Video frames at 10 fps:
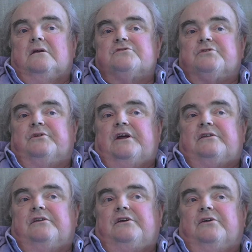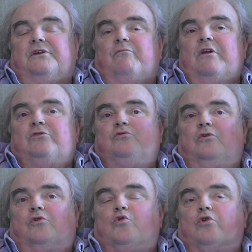so that they went
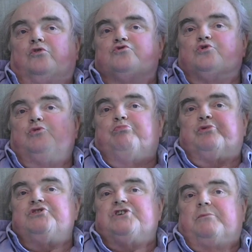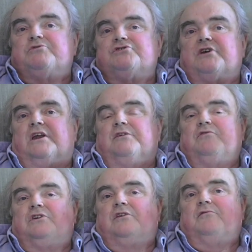according to certain precepts, and if
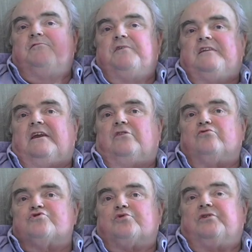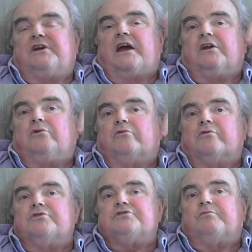you didn't fit into certain
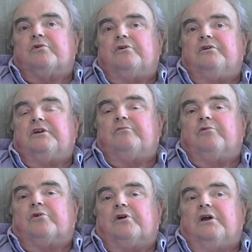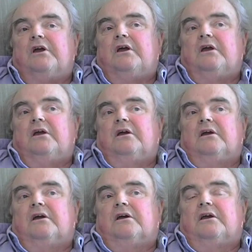categories that were
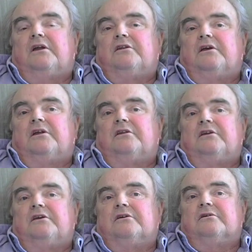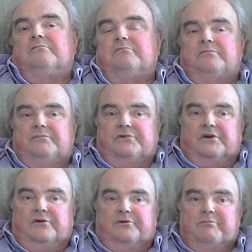in
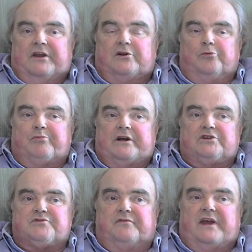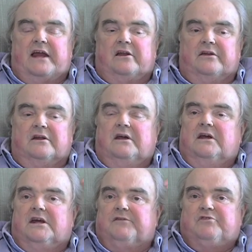the medical practice of Galen,
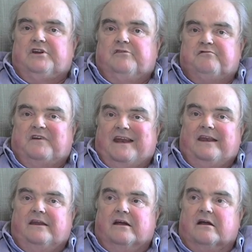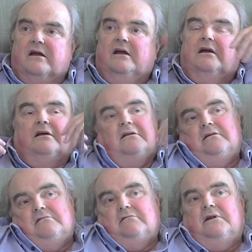if you didn't fit in there,
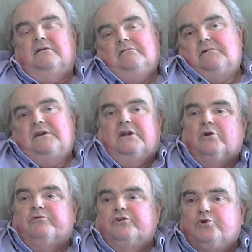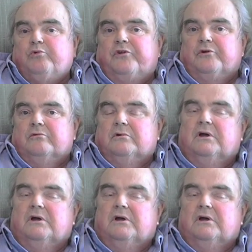then they didn't know what to do with you.